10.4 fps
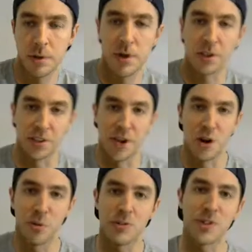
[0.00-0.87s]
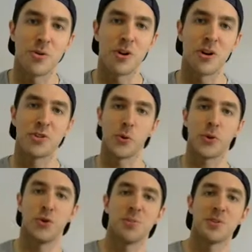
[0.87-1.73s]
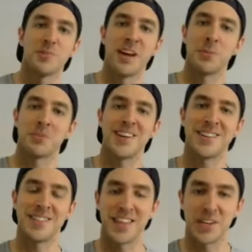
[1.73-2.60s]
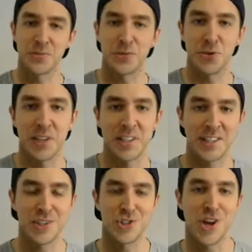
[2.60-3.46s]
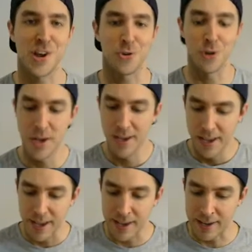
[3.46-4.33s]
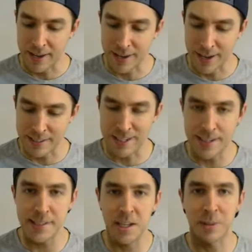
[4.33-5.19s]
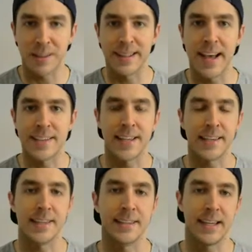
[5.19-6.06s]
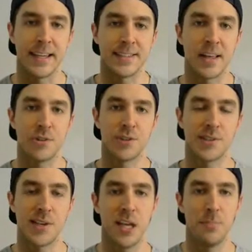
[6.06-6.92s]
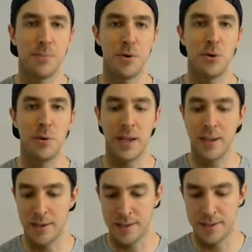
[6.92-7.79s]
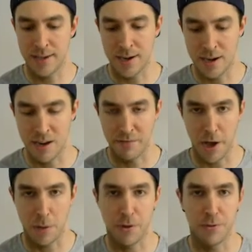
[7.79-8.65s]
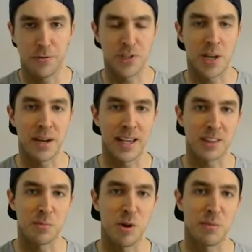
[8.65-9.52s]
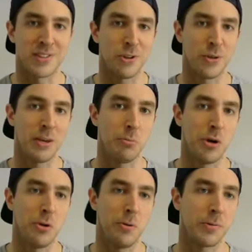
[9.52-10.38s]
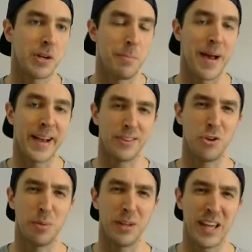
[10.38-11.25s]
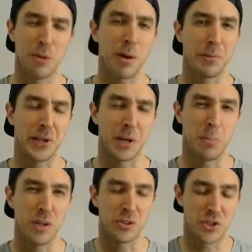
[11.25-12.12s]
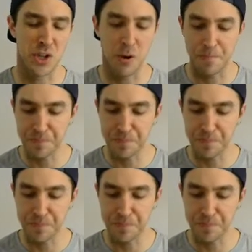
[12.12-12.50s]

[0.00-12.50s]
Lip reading: Yo, what's going on, Dokkan tubers? My name is Niles, and thanks for tuning in today's channel. And today's going to be the last day that the Intelligence Kid Buu is available for summoning at the moment until he will come back a little bit later, probably like a month or so.